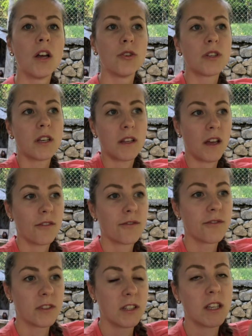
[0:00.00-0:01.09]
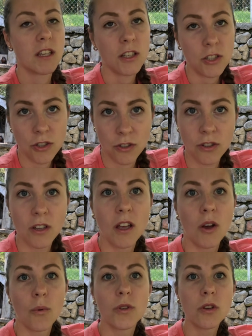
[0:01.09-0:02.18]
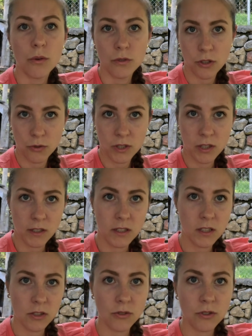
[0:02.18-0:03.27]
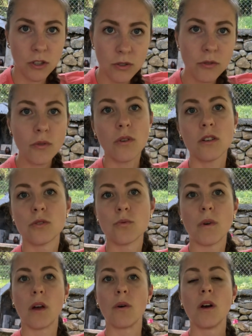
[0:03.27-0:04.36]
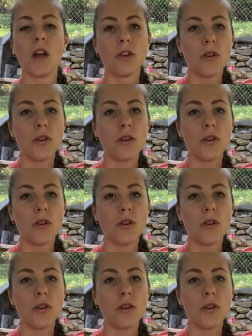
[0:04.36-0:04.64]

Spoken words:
You can have the kitchen with all the utilities you need to cook as well.